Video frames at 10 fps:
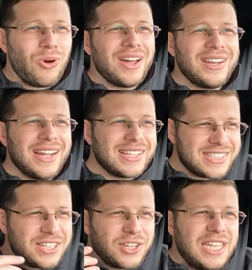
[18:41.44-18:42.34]
one,
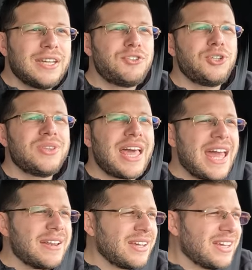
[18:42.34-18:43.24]
it still gives you
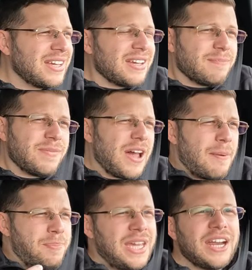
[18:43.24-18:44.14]
that
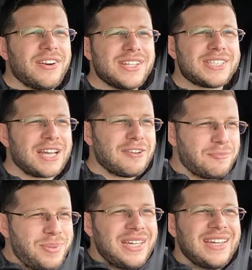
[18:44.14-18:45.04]
appearance
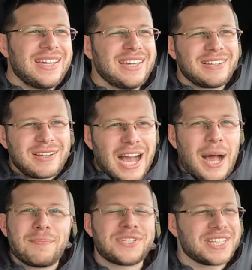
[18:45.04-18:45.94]
of being
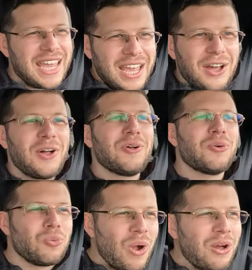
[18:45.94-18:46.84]

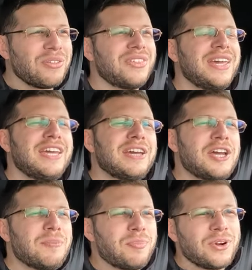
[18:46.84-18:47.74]
upscale, wealthy,
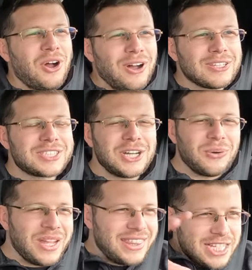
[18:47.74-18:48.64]
but
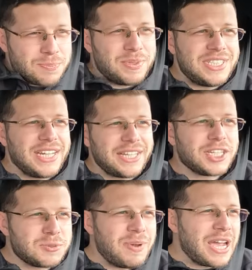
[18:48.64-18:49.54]
also in this
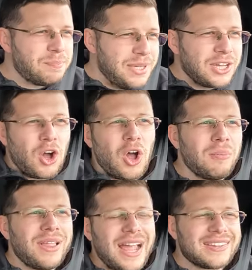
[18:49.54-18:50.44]
particular spec being
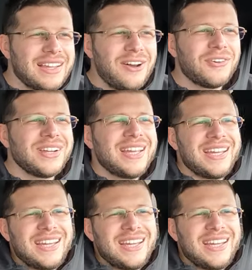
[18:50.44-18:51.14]
all blacked out,